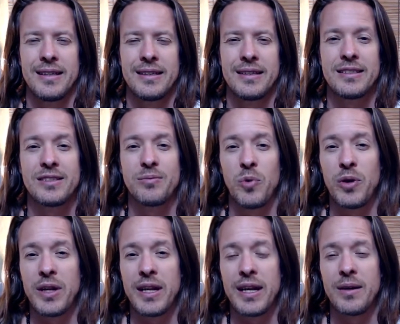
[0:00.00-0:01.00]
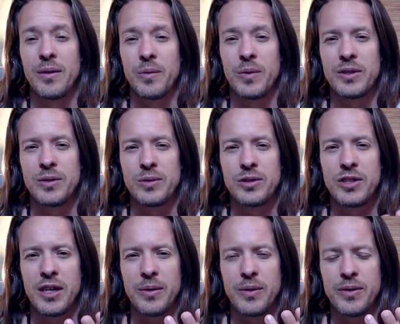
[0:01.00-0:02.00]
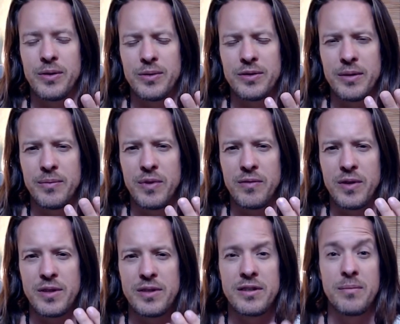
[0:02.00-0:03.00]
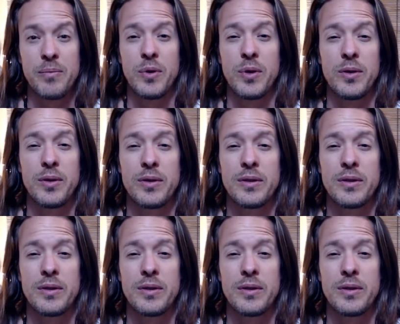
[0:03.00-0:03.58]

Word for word: This morning, I want to share with you something very simple,